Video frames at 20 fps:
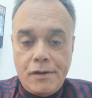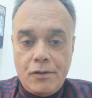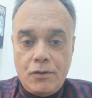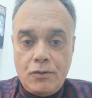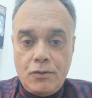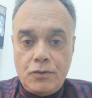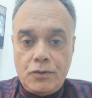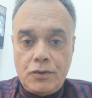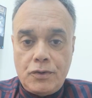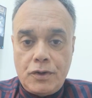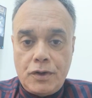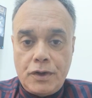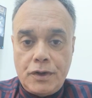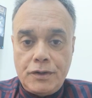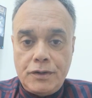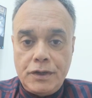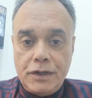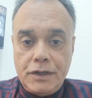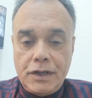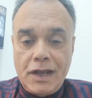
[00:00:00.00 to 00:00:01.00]

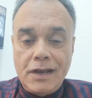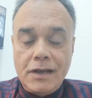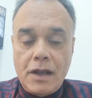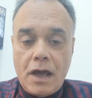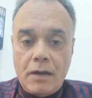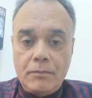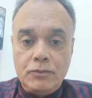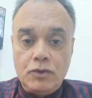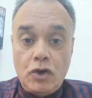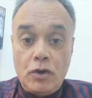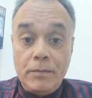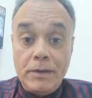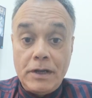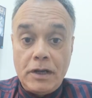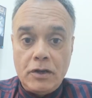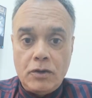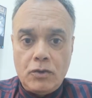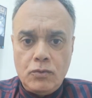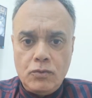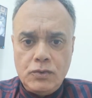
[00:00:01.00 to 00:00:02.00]
or the
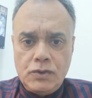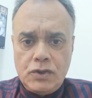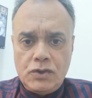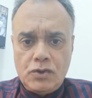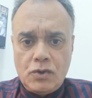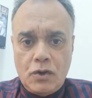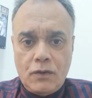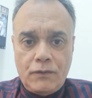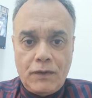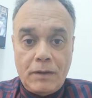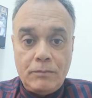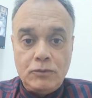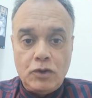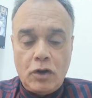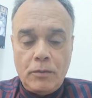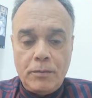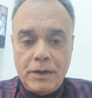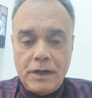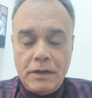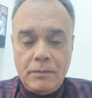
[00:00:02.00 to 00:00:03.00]
non-abdominal causes of
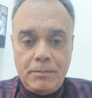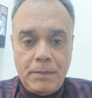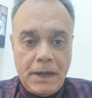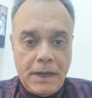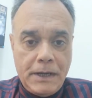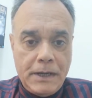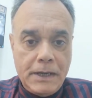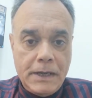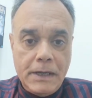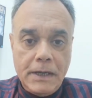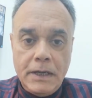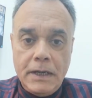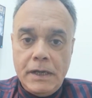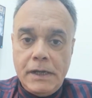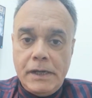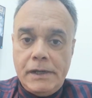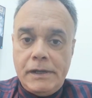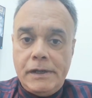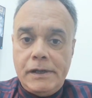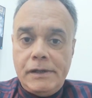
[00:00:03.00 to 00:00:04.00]
abdominal pain
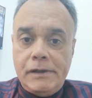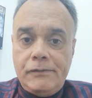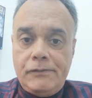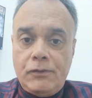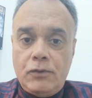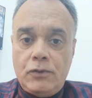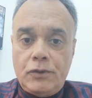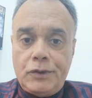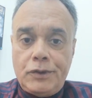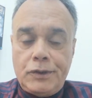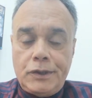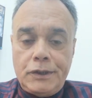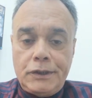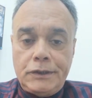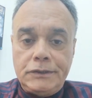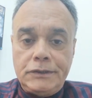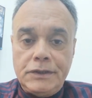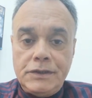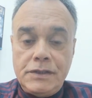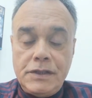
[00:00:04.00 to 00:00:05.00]

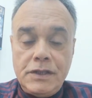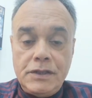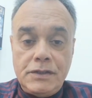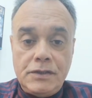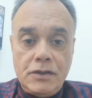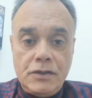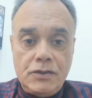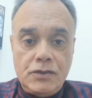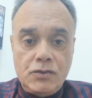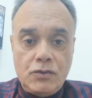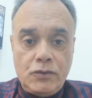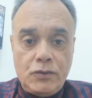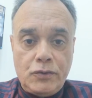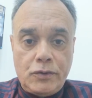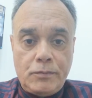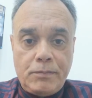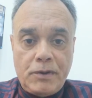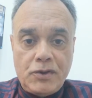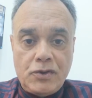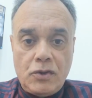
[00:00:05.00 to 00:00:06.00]
for diseases
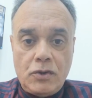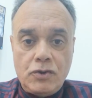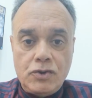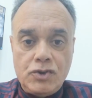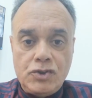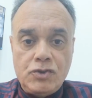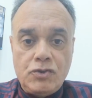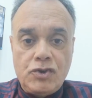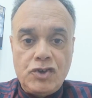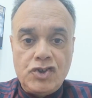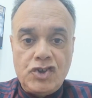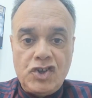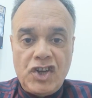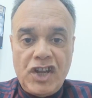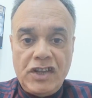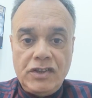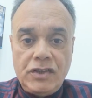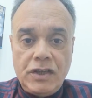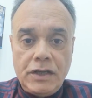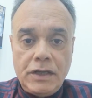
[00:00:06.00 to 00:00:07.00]
or pathologies
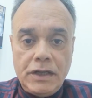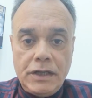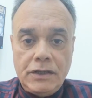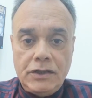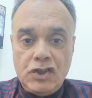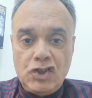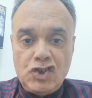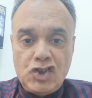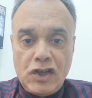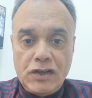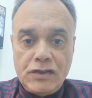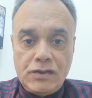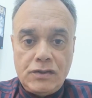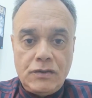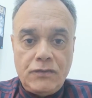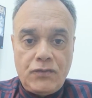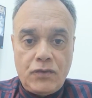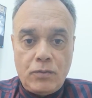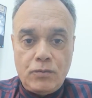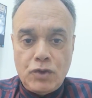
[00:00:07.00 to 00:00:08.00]
originating in the
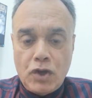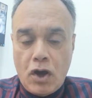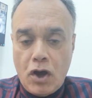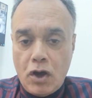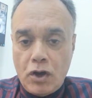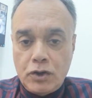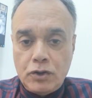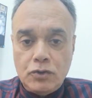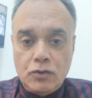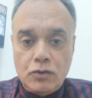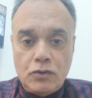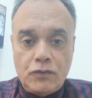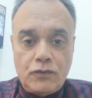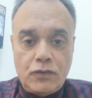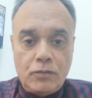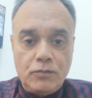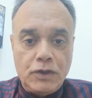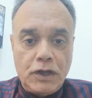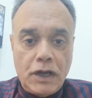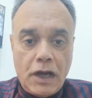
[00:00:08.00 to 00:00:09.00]
chest, from the heart or
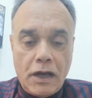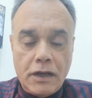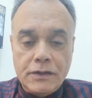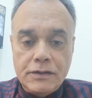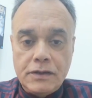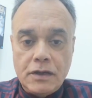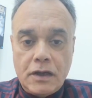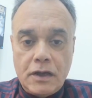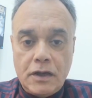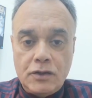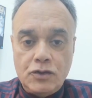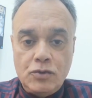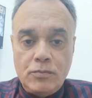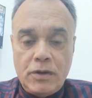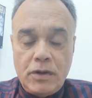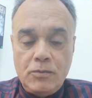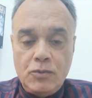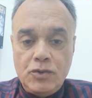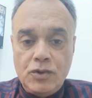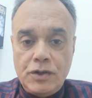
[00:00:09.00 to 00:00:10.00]
from the lungs, the
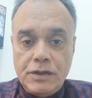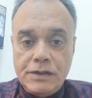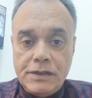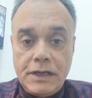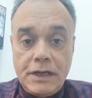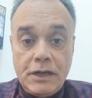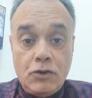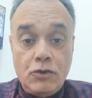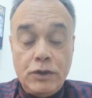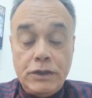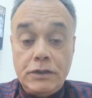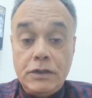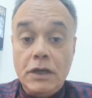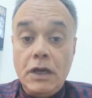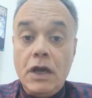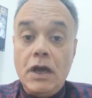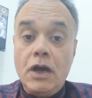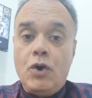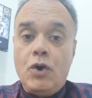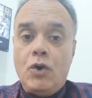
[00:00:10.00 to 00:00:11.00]
cardiopulmonary circuit,
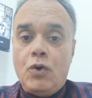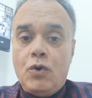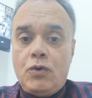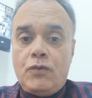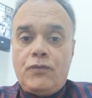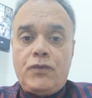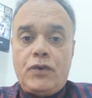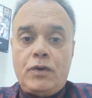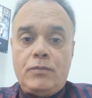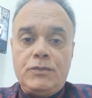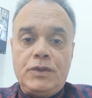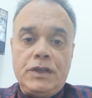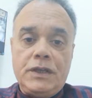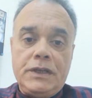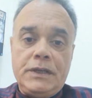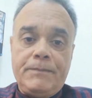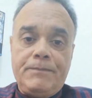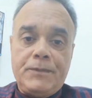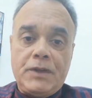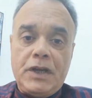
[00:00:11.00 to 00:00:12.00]
or from
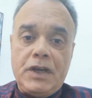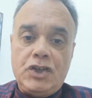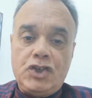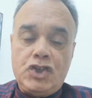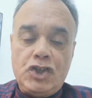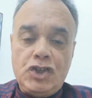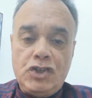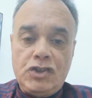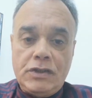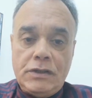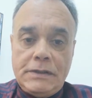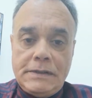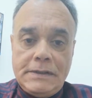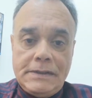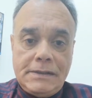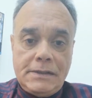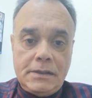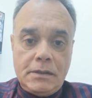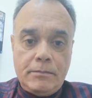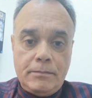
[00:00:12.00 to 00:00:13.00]
the genital
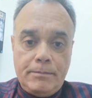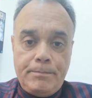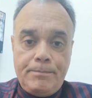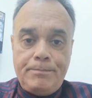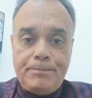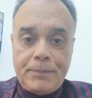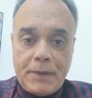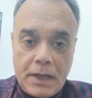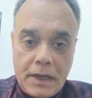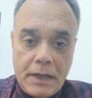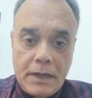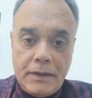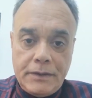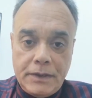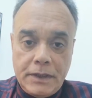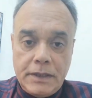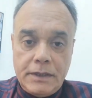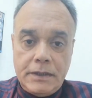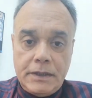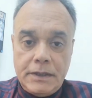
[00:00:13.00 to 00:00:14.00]
system,
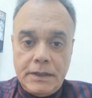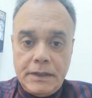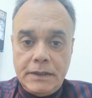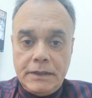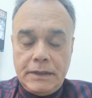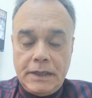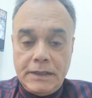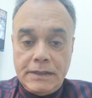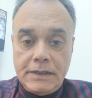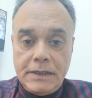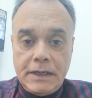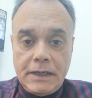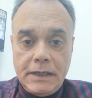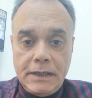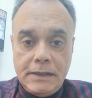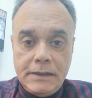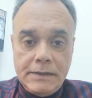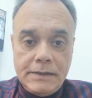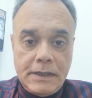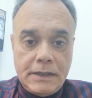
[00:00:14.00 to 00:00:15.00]
the
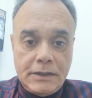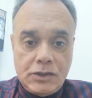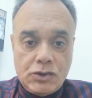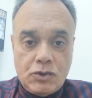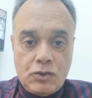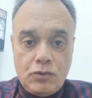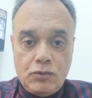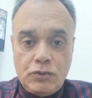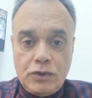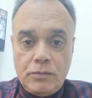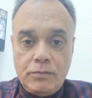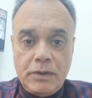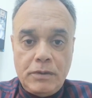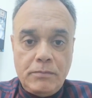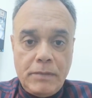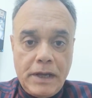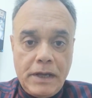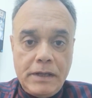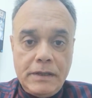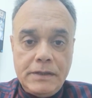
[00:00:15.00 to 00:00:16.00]
testicles and scrotum in
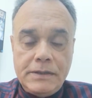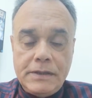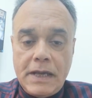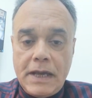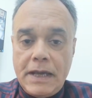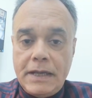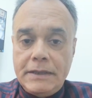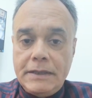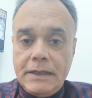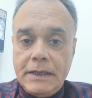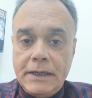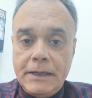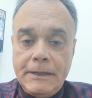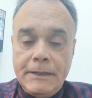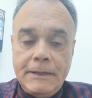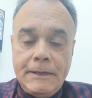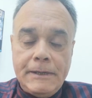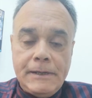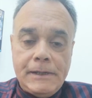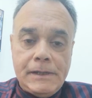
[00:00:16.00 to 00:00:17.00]
males, and the
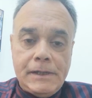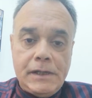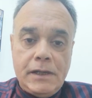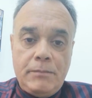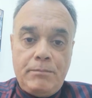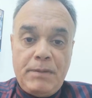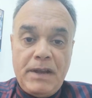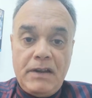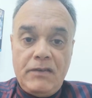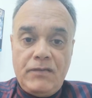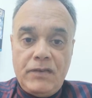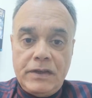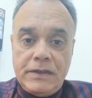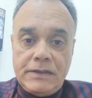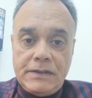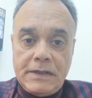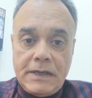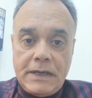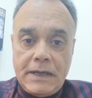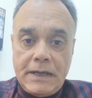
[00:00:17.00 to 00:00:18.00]

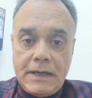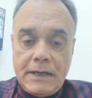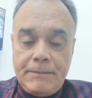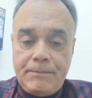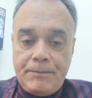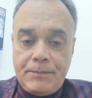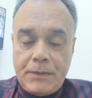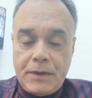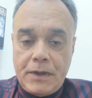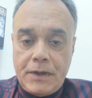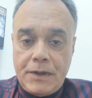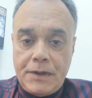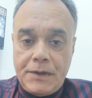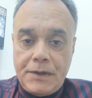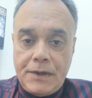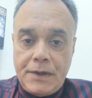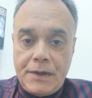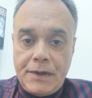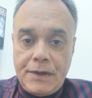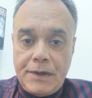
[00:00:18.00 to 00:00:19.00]
pelvis
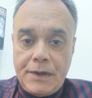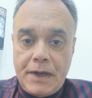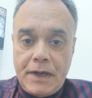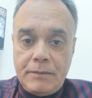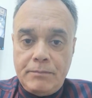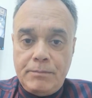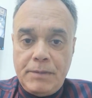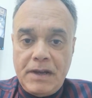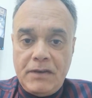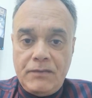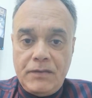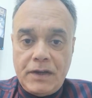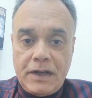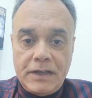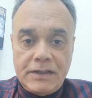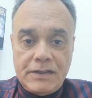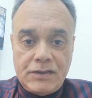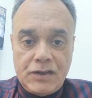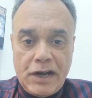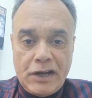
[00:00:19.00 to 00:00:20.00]
and
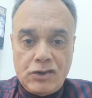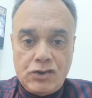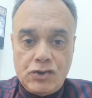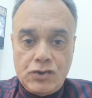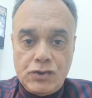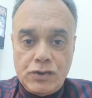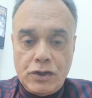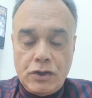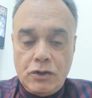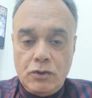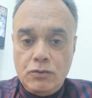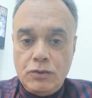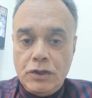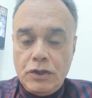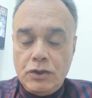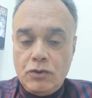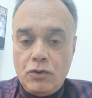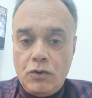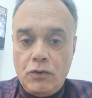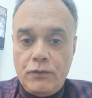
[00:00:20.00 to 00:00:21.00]
pelvic structures,
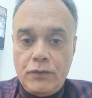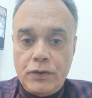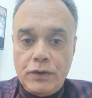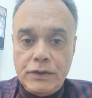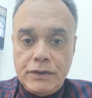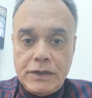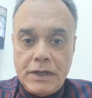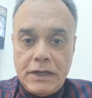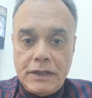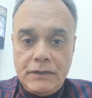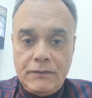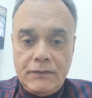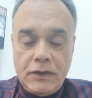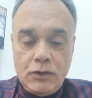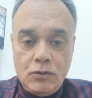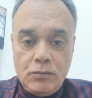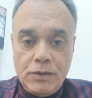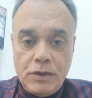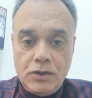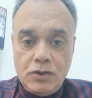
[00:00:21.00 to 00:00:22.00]
including the ovaries and the
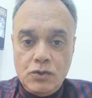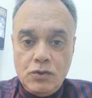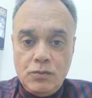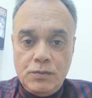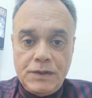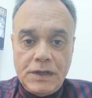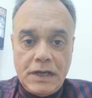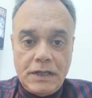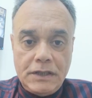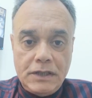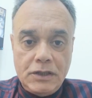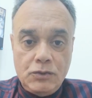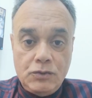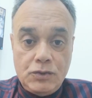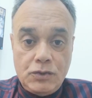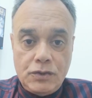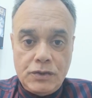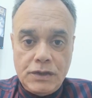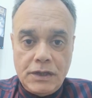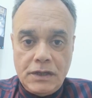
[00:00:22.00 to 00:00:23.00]
fallopian tubes and the
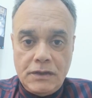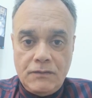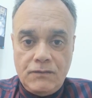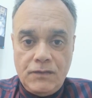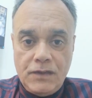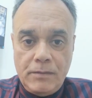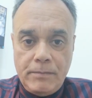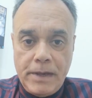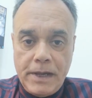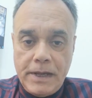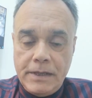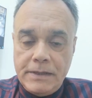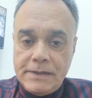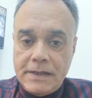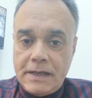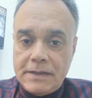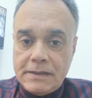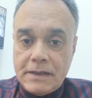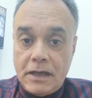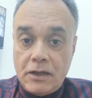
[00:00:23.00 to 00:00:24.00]
uterus in females,
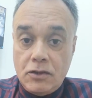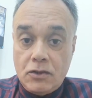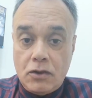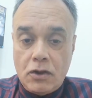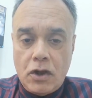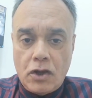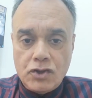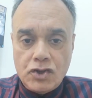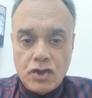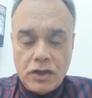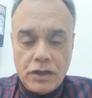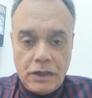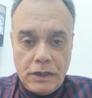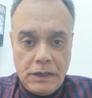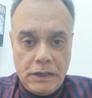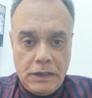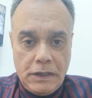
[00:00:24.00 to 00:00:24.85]
as gynecologic